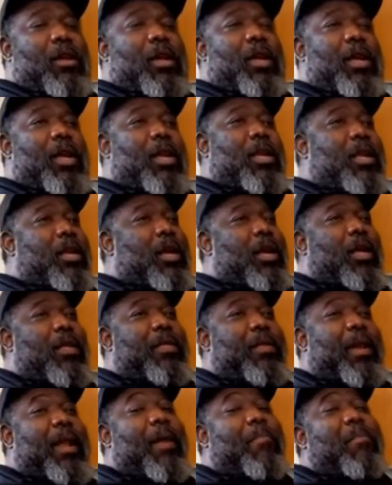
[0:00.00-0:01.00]
and uh,
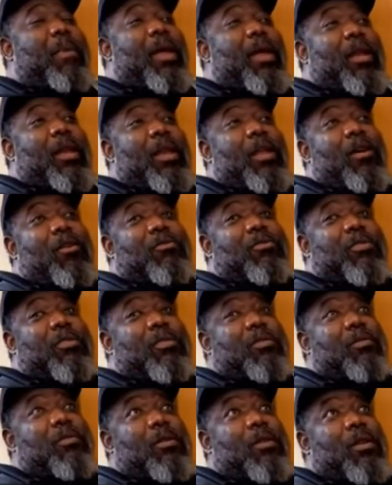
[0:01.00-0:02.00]
then I met
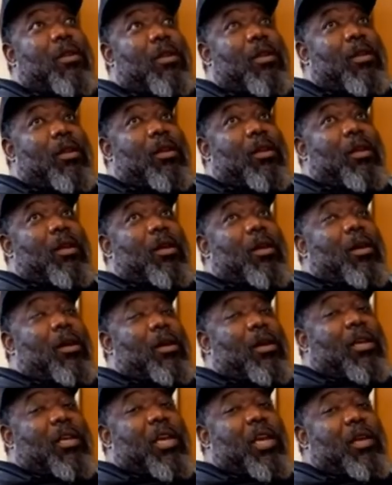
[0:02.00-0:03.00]
Nelson
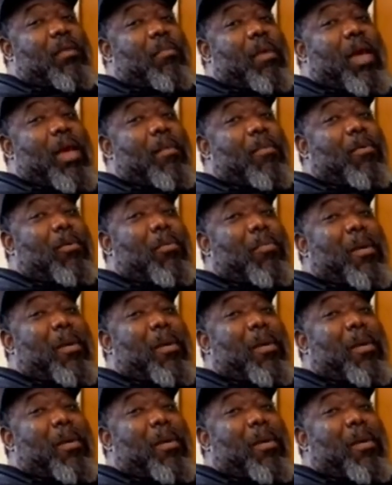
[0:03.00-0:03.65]
uh, King Mabel